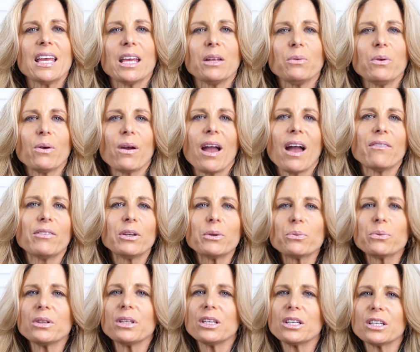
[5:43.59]
And we were having a
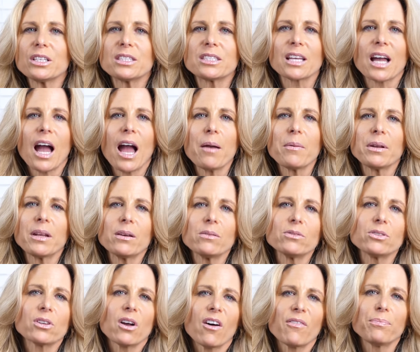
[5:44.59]
really good time, and I
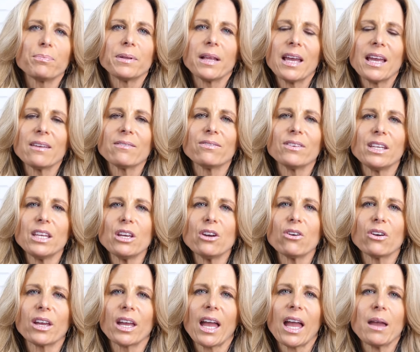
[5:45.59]
was off playing
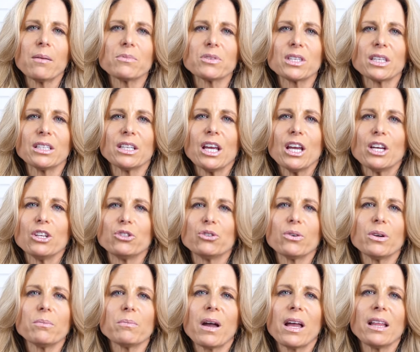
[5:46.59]
video games and
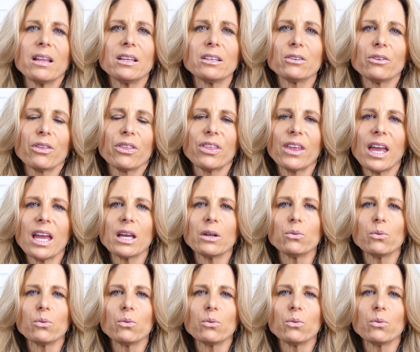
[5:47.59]
doing my little thing.